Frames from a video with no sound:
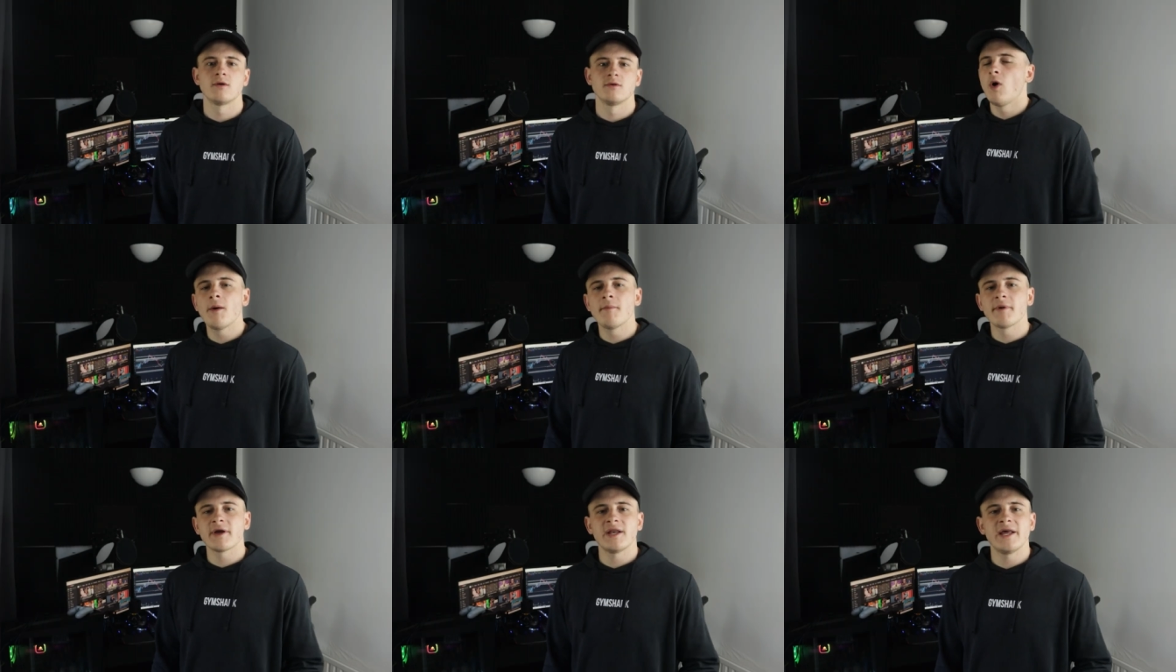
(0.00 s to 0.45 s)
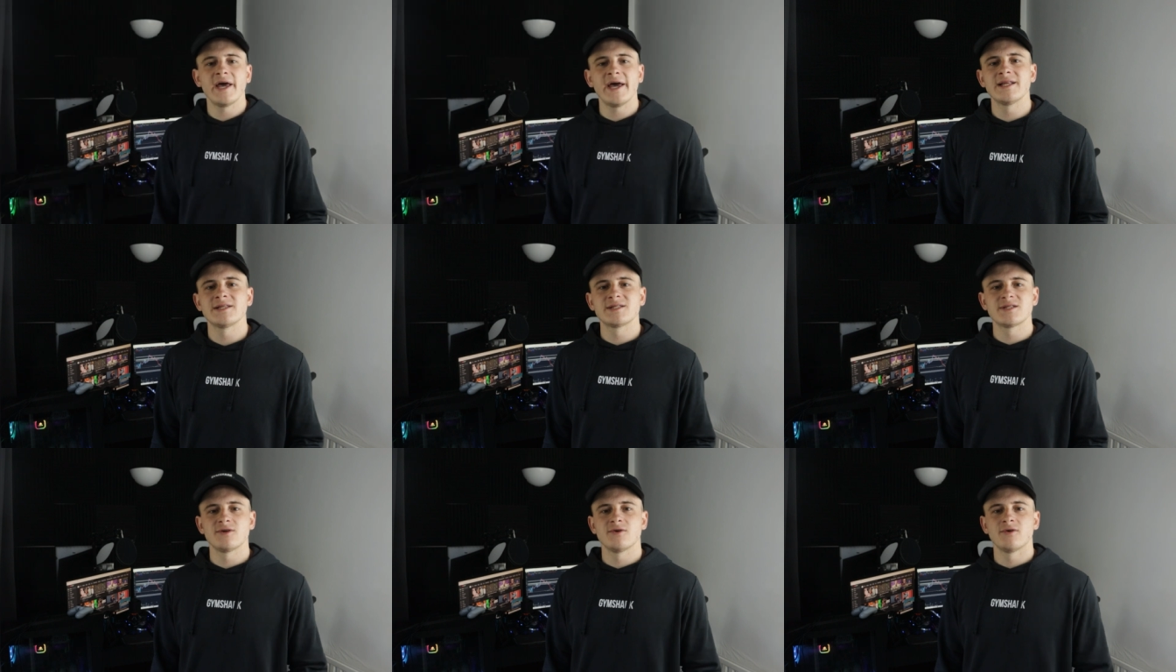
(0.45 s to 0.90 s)
Why am I going to
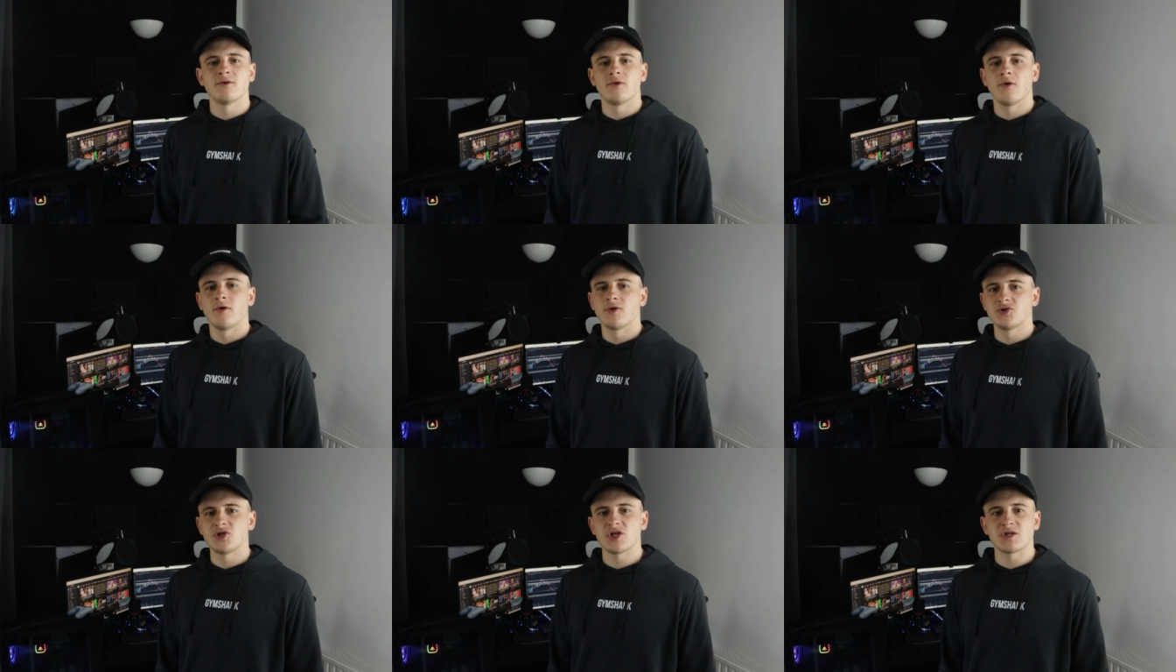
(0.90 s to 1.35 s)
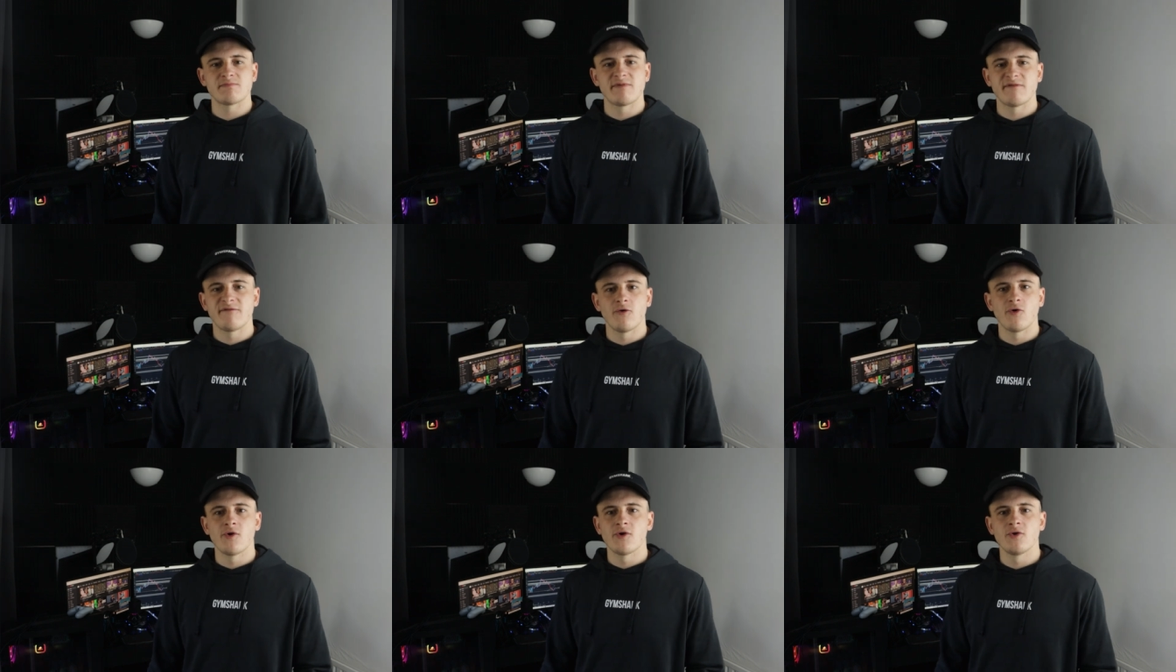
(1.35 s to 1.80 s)
enter just
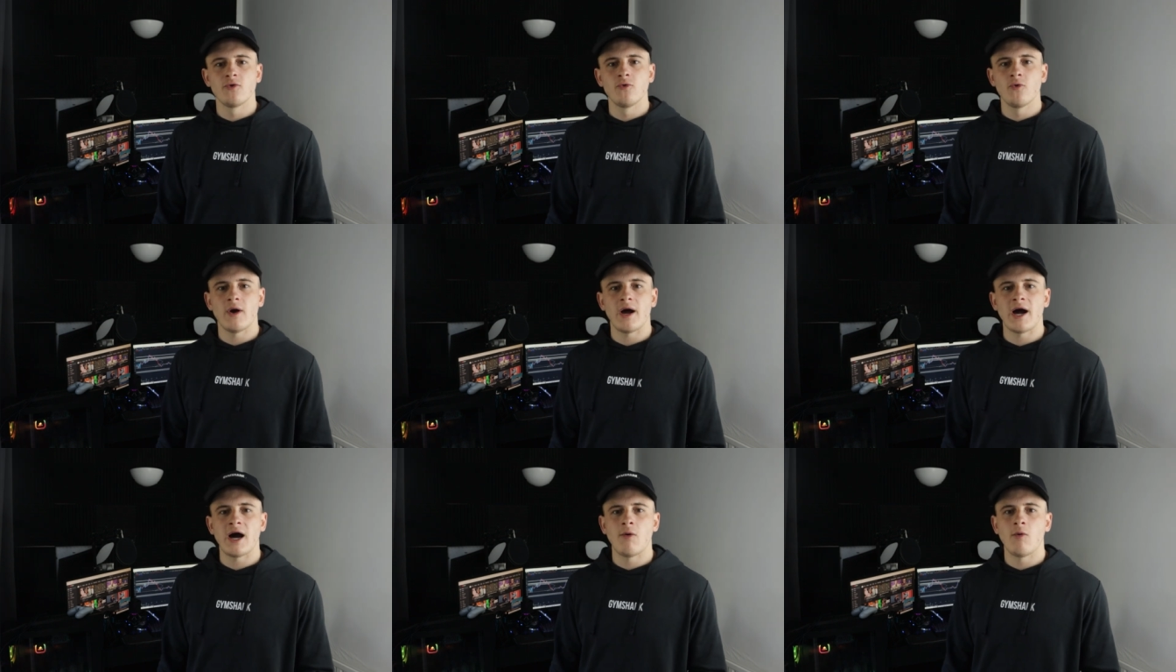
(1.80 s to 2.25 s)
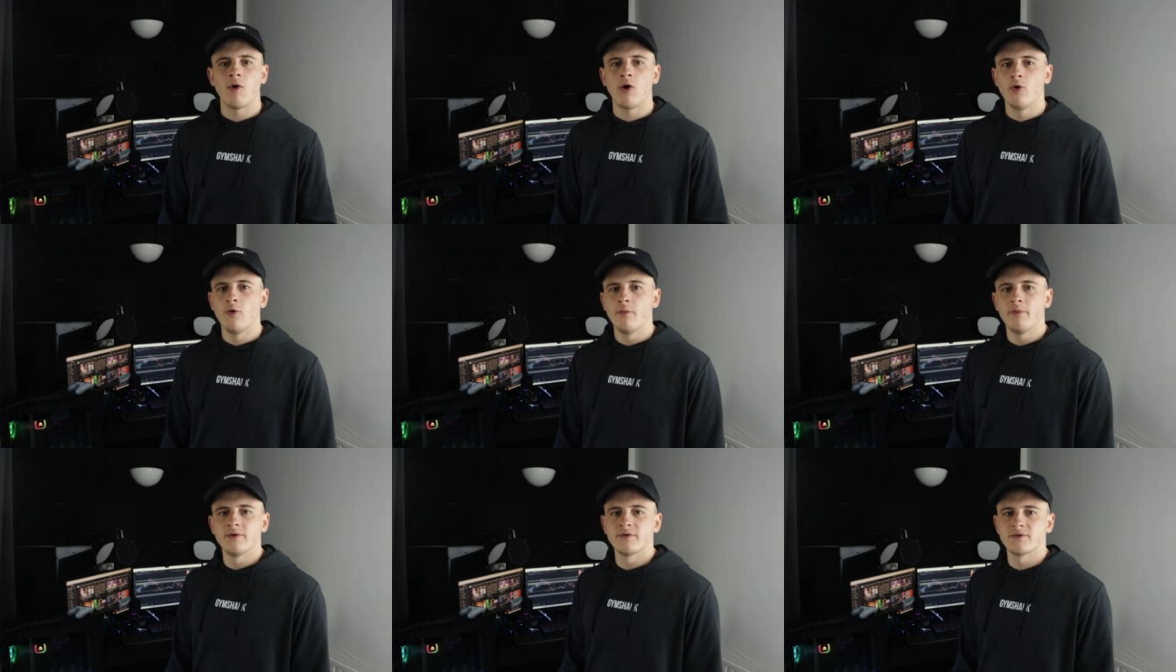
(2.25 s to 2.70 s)
before a new hour
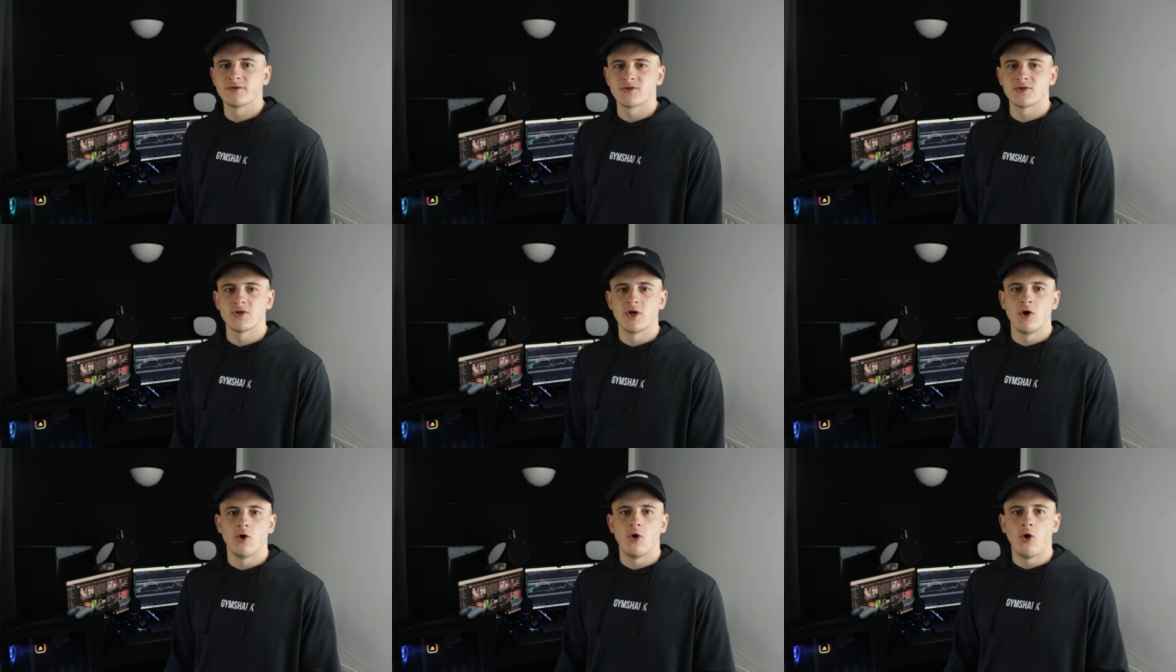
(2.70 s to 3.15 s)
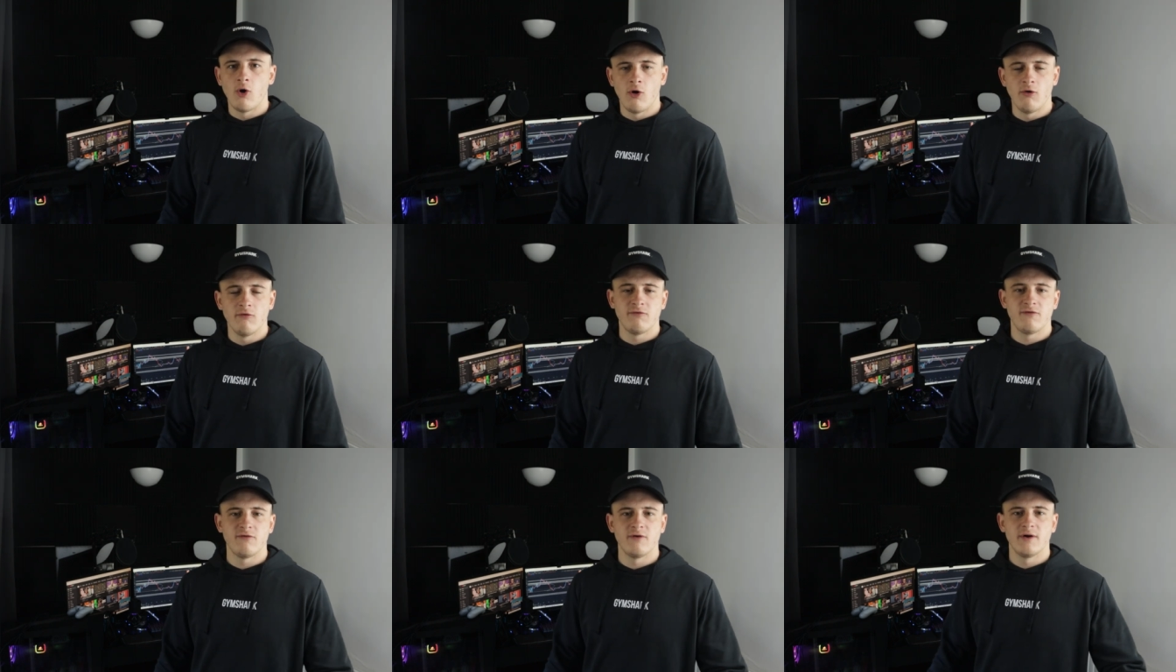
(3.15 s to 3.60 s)
opens
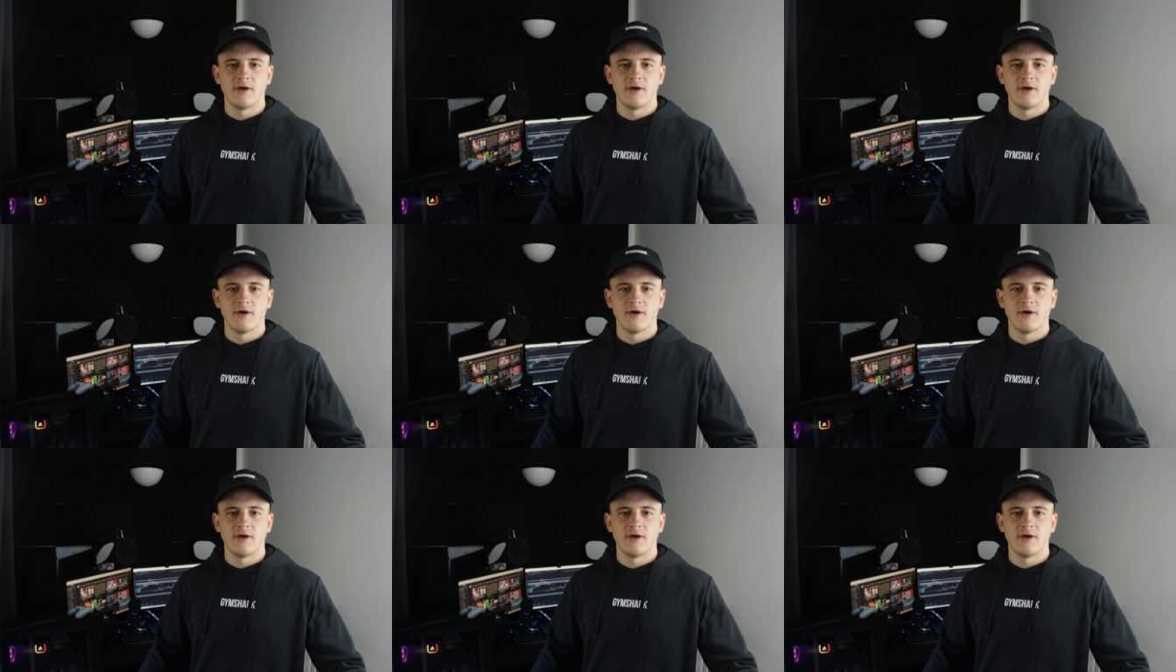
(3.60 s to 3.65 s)
of